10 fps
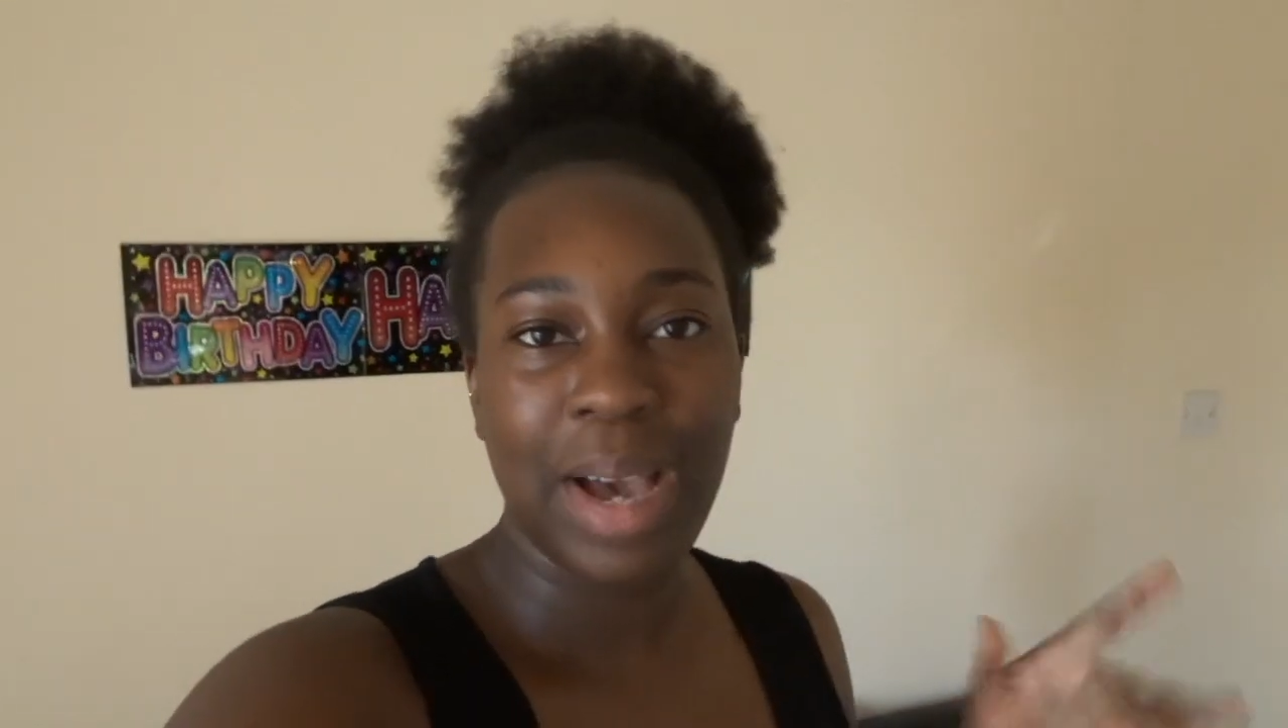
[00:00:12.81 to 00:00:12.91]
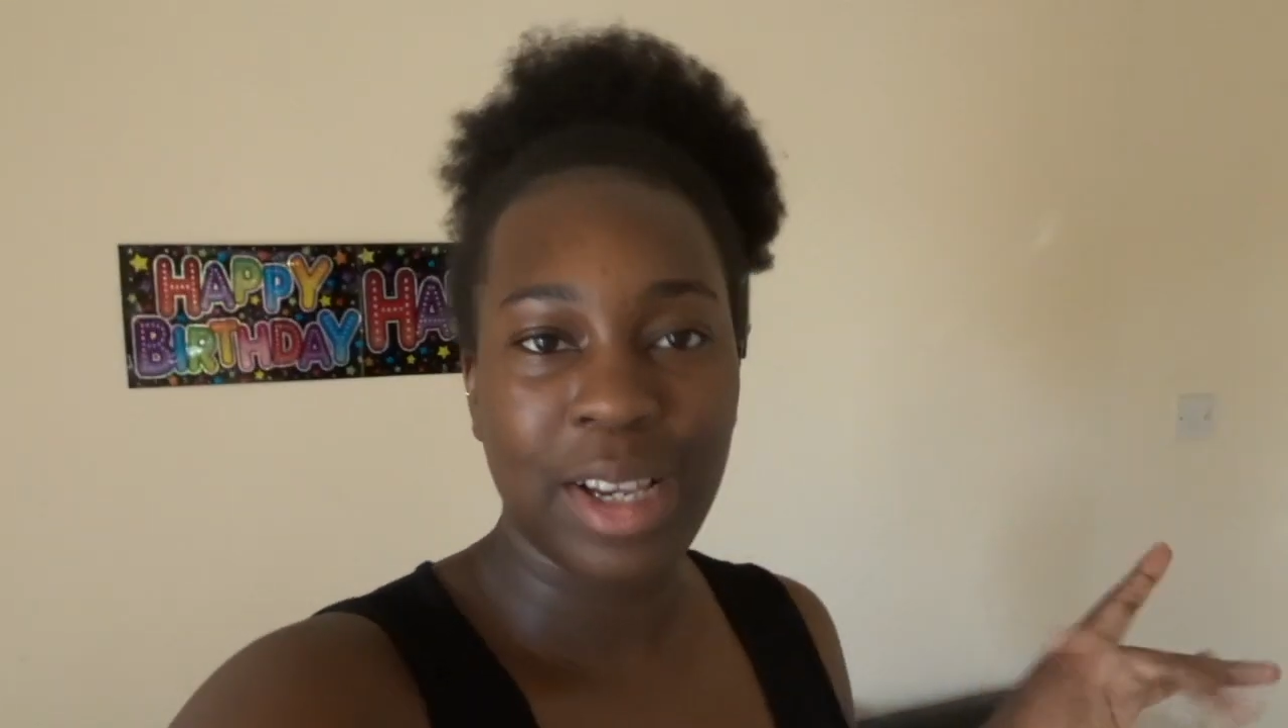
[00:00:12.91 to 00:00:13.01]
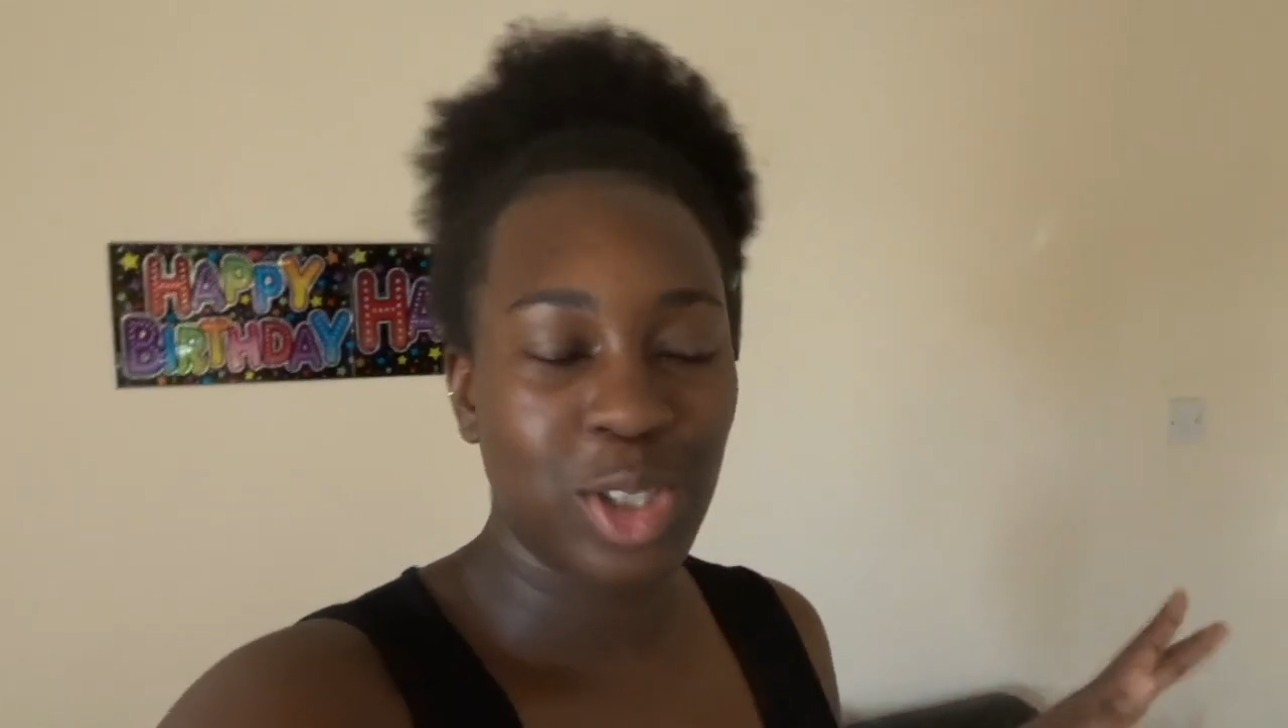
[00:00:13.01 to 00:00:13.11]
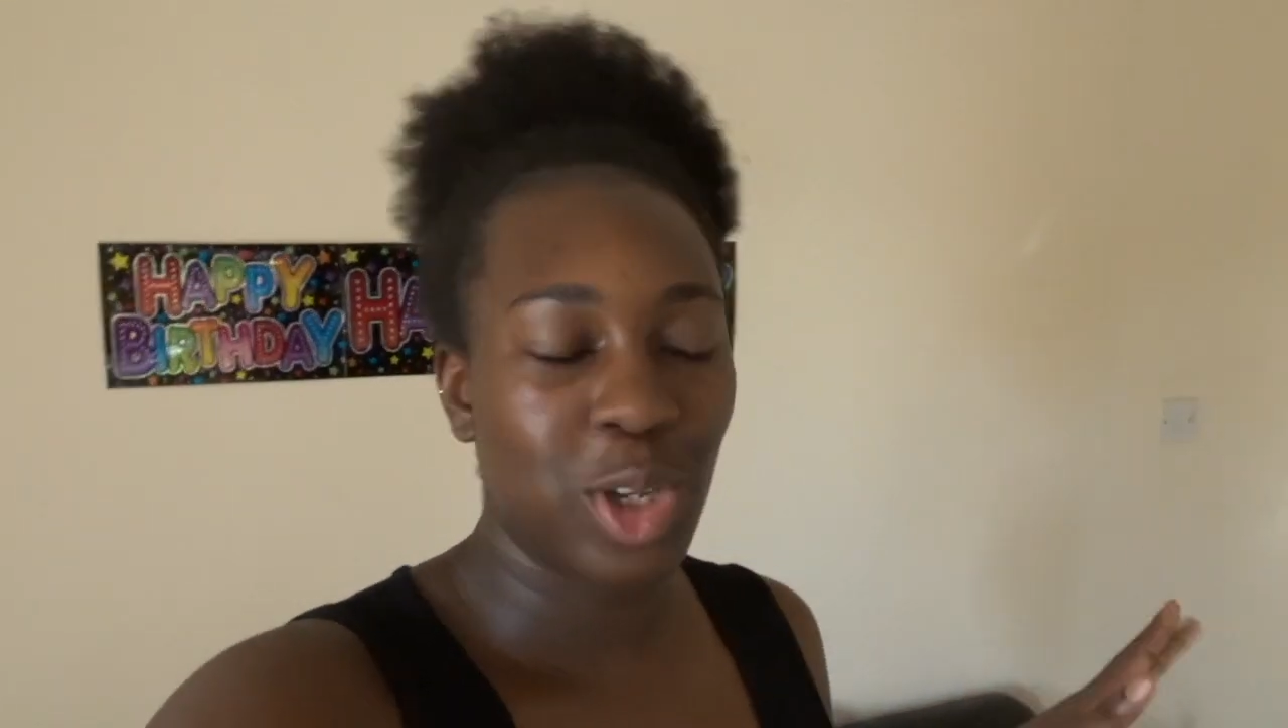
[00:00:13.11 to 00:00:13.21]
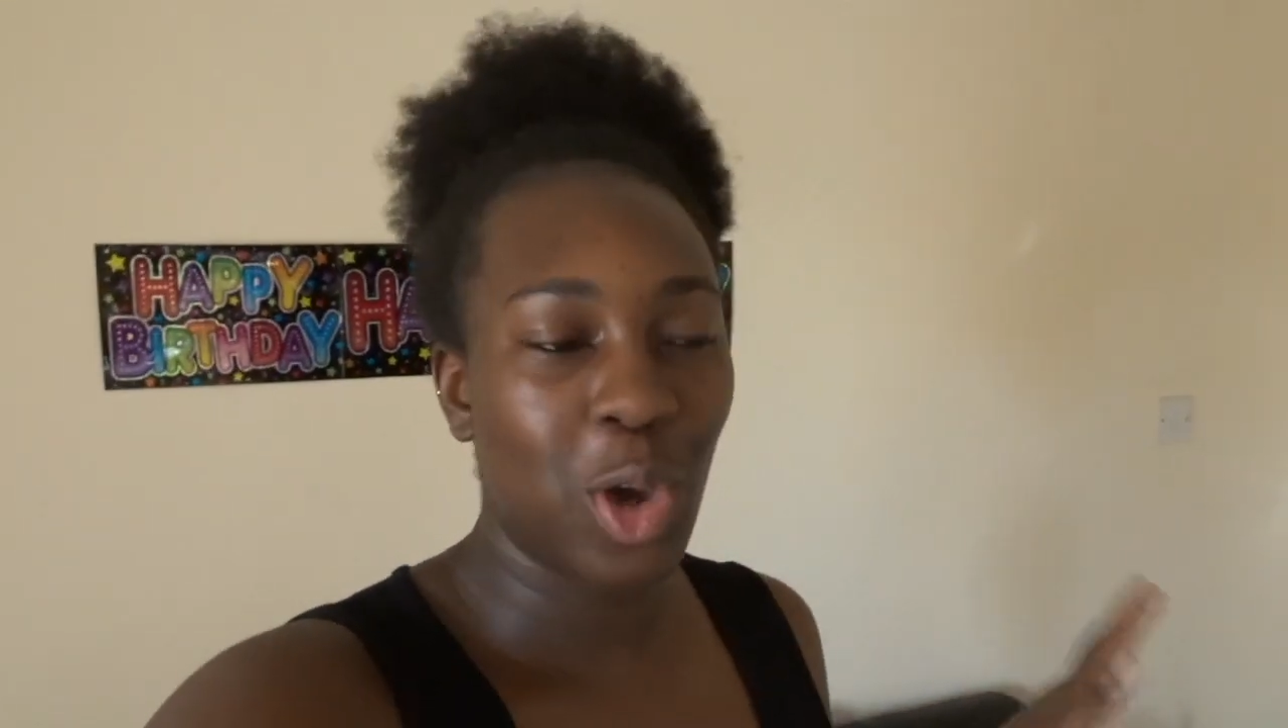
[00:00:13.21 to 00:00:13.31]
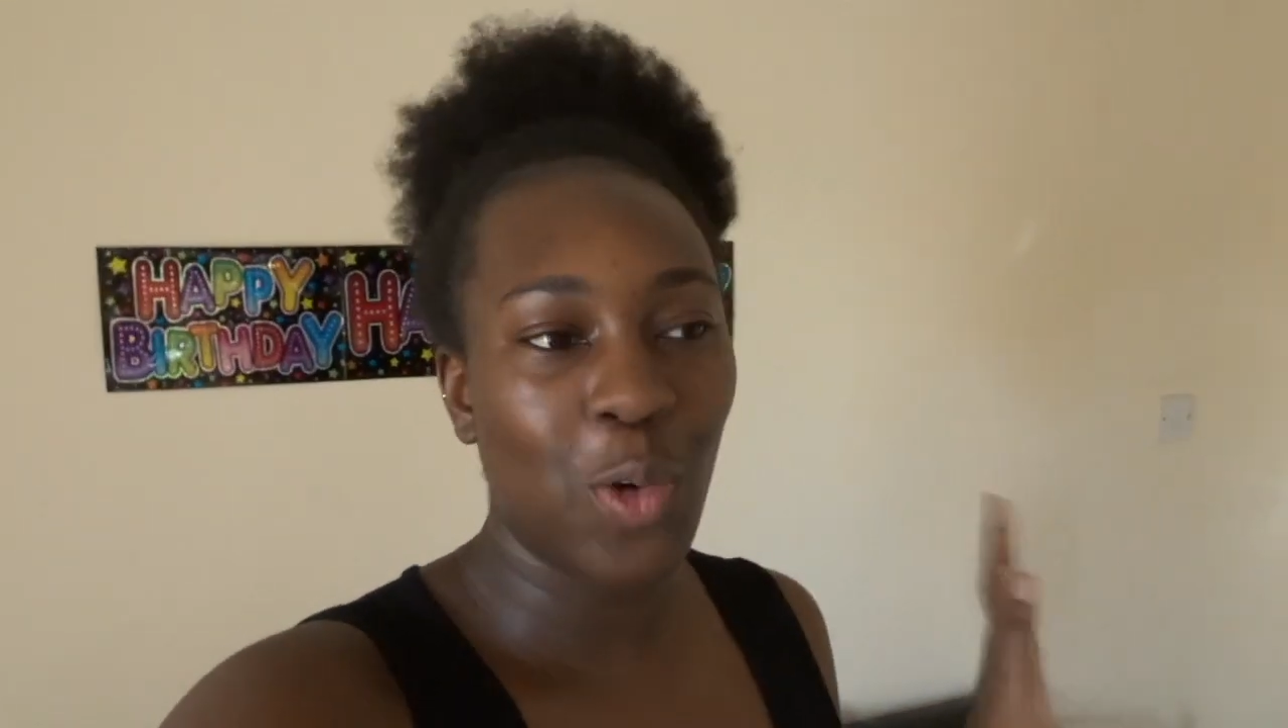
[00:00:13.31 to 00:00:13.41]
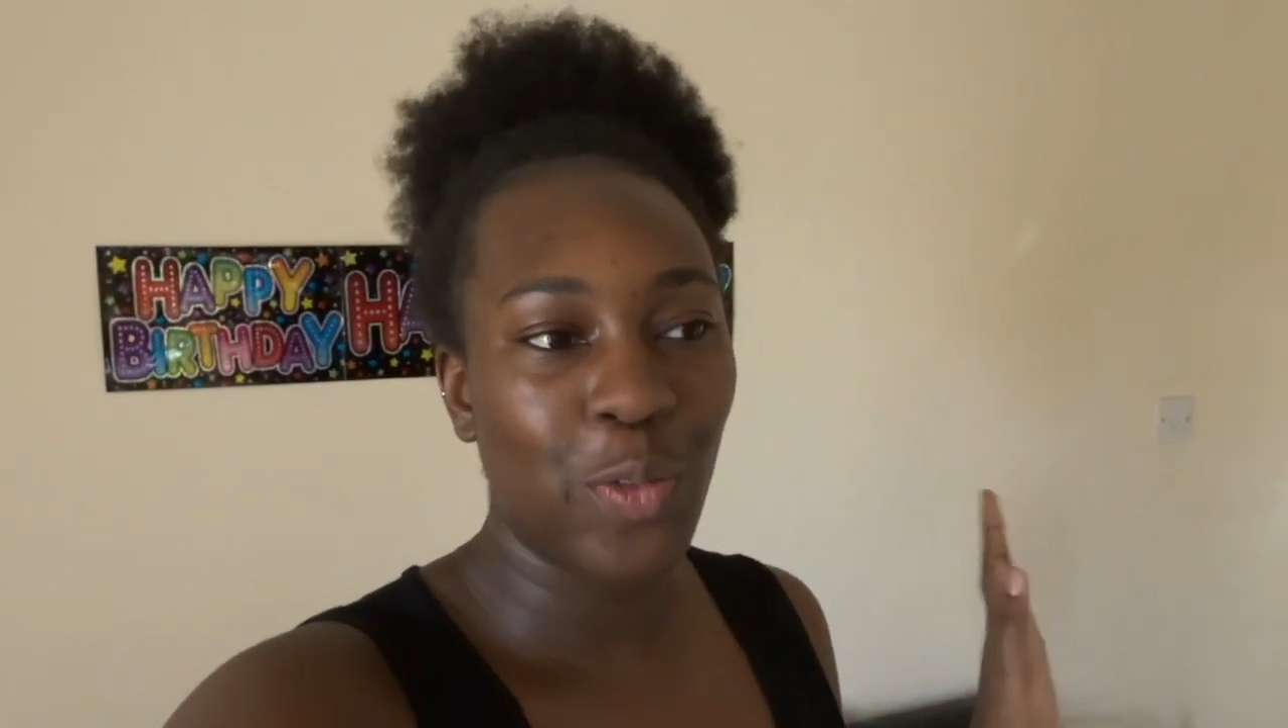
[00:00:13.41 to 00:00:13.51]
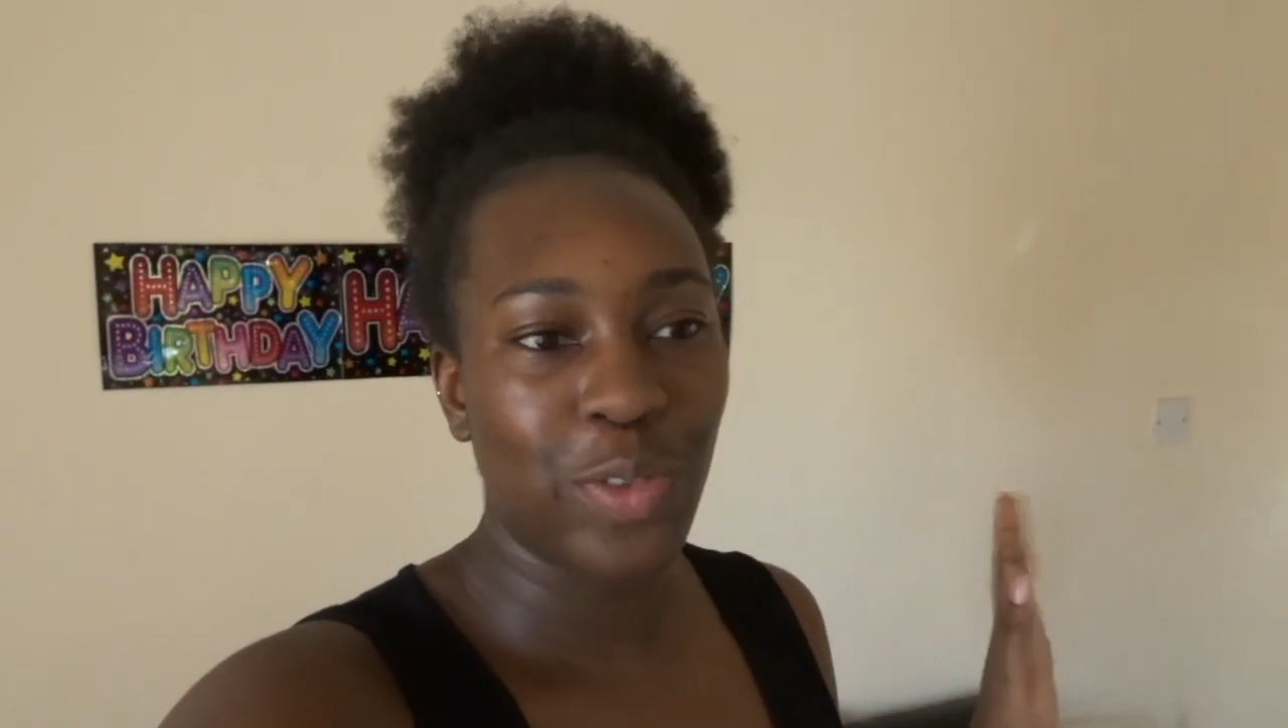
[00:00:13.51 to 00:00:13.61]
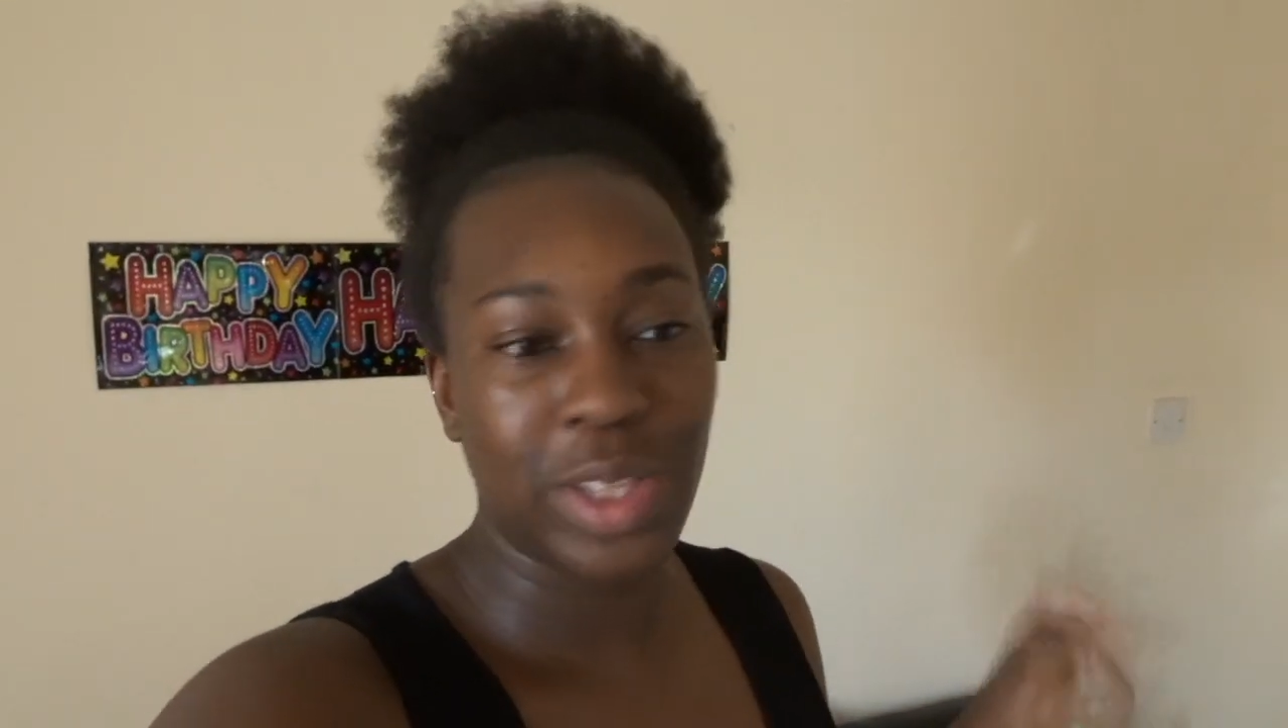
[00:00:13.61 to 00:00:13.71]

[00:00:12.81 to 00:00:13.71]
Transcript: actually off